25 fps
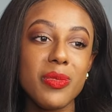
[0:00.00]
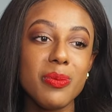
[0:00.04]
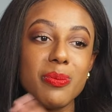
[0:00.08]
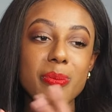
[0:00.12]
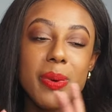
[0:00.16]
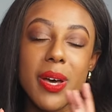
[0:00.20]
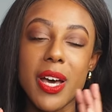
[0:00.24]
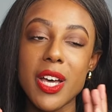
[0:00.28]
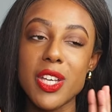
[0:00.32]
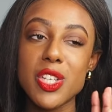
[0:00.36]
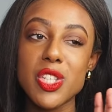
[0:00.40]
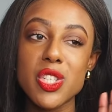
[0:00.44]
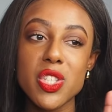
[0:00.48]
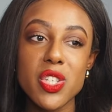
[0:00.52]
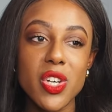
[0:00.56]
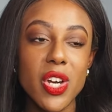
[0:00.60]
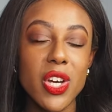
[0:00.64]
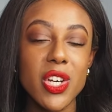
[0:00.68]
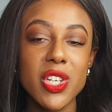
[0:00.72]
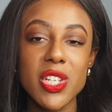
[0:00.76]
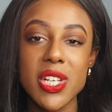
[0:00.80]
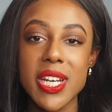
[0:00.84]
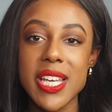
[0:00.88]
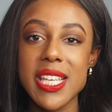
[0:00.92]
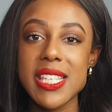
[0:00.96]
but
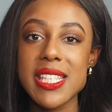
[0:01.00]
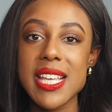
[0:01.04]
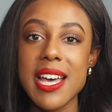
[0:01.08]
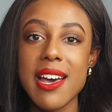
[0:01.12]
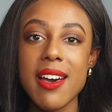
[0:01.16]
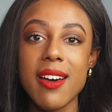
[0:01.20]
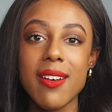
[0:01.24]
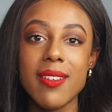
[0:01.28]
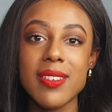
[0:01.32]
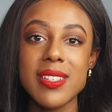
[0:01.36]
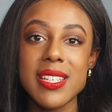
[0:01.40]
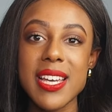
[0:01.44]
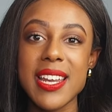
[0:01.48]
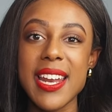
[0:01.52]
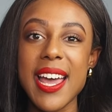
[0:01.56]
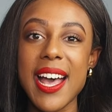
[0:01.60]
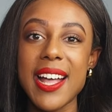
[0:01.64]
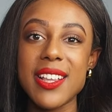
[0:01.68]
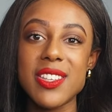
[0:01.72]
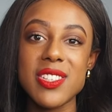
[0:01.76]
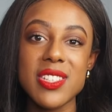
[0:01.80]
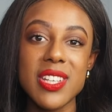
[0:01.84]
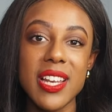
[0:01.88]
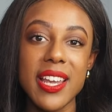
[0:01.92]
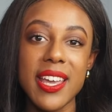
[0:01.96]
structurally sound, and
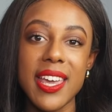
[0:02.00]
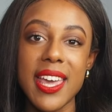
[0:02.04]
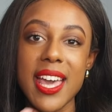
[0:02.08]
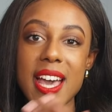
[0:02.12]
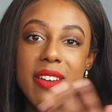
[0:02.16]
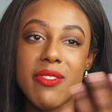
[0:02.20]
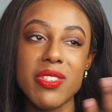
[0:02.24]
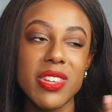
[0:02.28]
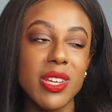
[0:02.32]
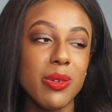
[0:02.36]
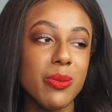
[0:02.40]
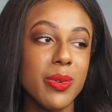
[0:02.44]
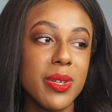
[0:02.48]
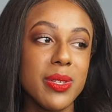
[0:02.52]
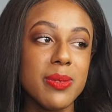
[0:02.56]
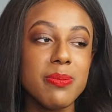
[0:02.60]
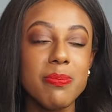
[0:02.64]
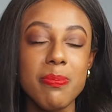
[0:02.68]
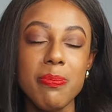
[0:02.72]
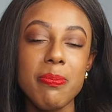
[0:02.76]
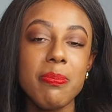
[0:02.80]
actually everything was